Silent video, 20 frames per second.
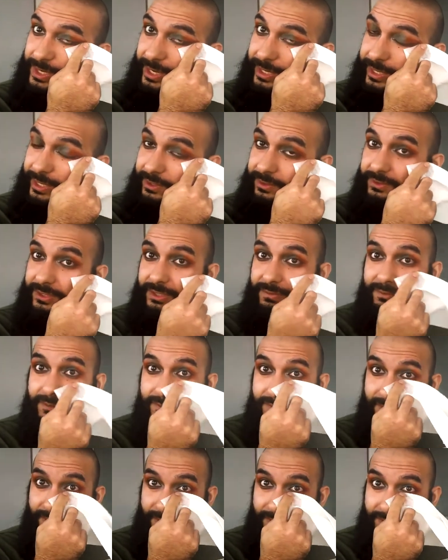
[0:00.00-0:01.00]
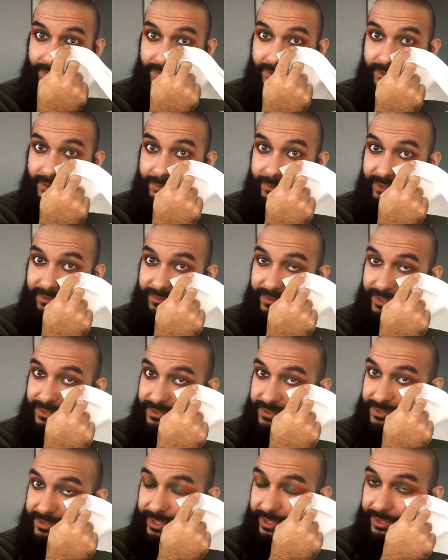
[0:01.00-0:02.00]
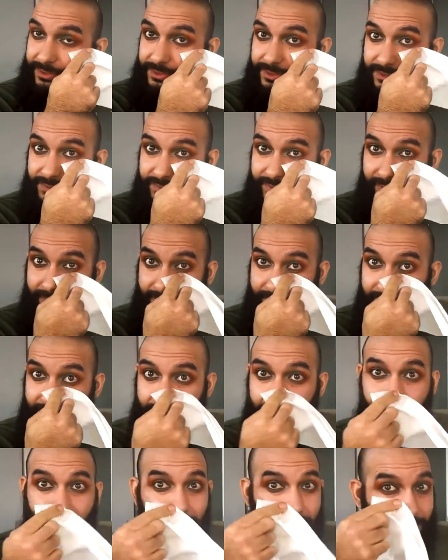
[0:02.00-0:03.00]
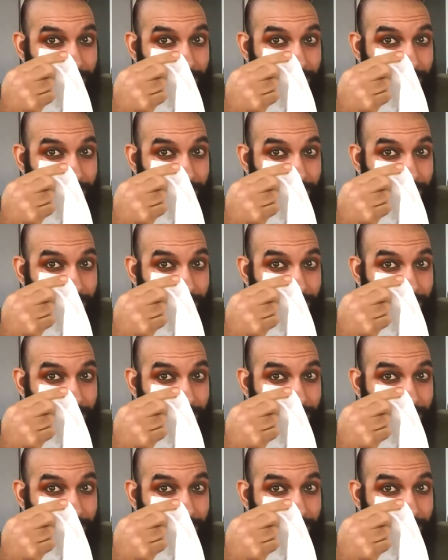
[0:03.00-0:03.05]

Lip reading: And I don't even really need to look at my face because I can just follow